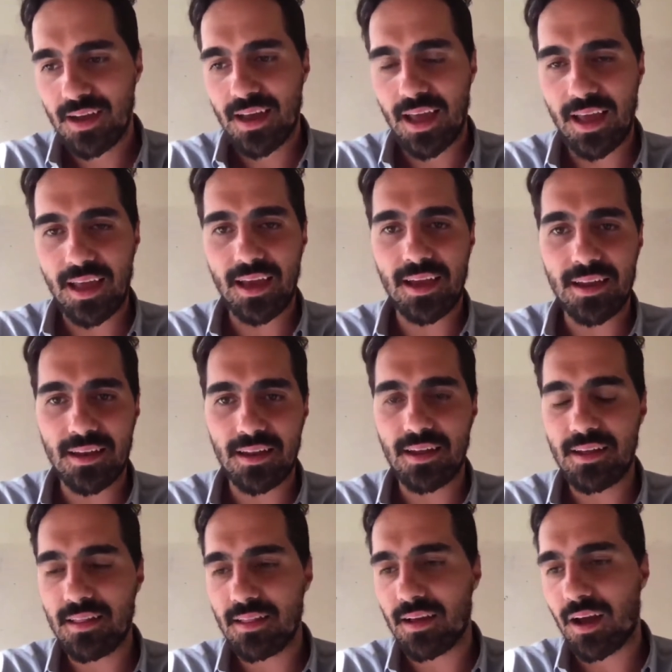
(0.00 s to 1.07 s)
And
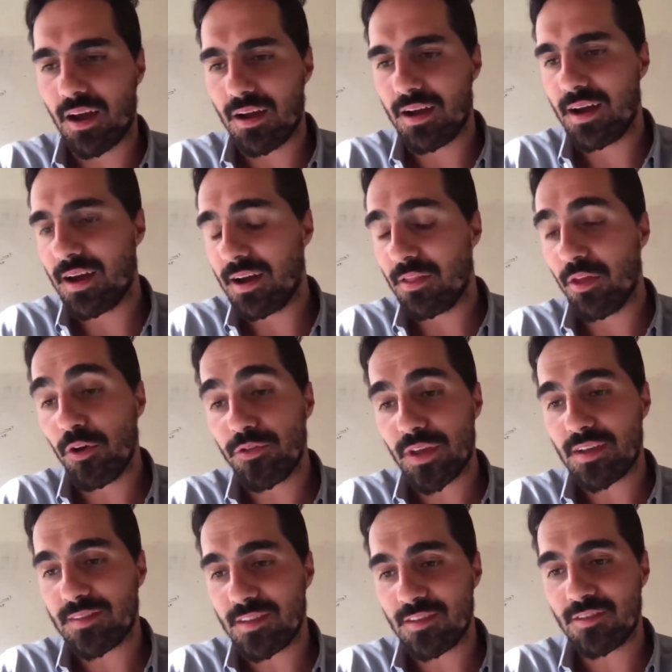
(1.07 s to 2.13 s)
those
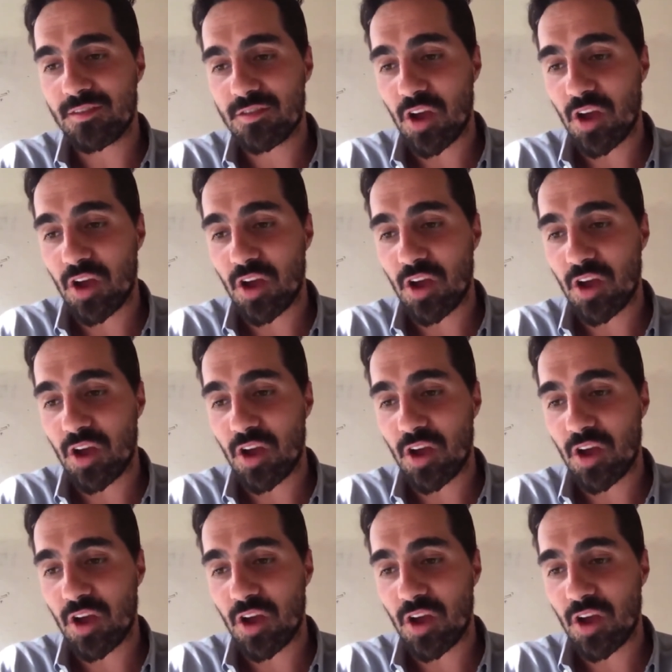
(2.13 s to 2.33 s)
lessons